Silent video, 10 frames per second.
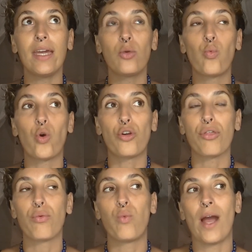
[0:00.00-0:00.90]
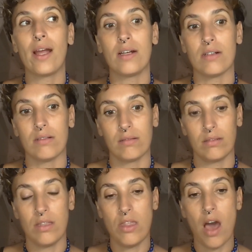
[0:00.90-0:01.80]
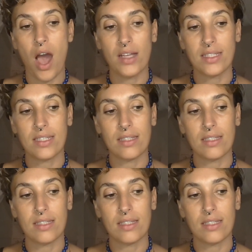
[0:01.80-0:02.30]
it worthwhile not